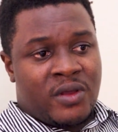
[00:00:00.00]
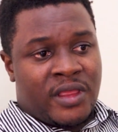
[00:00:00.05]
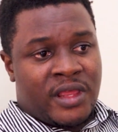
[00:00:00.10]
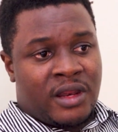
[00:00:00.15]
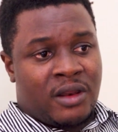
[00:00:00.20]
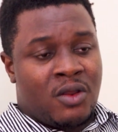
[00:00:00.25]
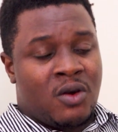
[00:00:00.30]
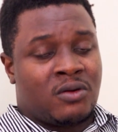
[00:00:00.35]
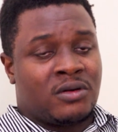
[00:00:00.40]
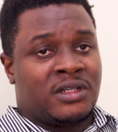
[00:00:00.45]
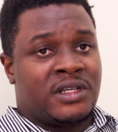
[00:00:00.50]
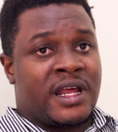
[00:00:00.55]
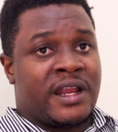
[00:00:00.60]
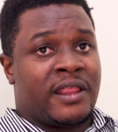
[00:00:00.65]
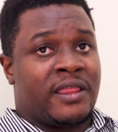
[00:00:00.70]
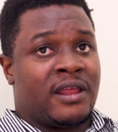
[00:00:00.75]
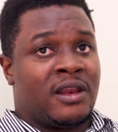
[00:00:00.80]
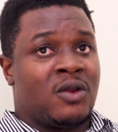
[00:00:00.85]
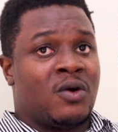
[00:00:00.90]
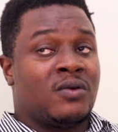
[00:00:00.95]
the
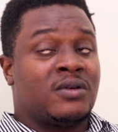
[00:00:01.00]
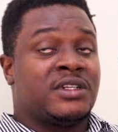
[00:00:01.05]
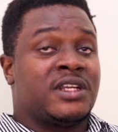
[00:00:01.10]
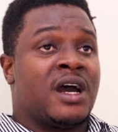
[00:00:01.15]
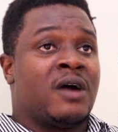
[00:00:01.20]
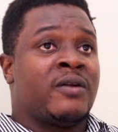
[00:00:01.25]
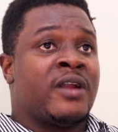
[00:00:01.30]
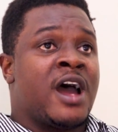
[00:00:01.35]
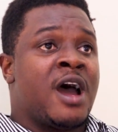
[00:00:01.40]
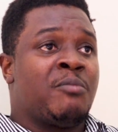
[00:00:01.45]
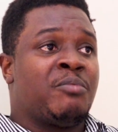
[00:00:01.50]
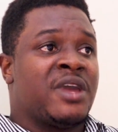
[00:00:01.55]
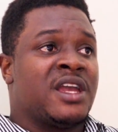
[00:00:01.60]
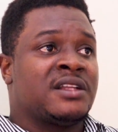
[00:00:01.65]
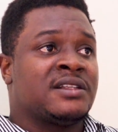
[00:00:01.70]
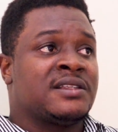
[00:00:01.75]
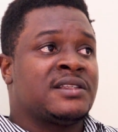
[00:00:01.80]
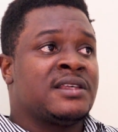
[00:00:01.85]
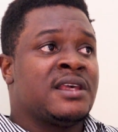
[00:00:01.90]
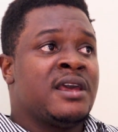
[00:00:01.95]
lockdown
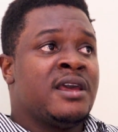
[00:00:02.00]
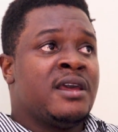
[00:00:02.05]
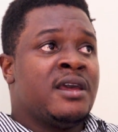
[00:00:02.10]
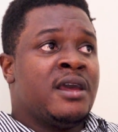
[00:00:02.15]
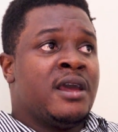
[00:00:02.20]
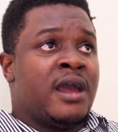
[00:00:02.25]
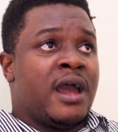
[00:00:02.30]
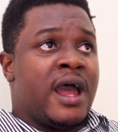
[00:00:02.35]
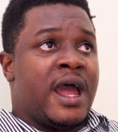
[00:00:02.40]
happens,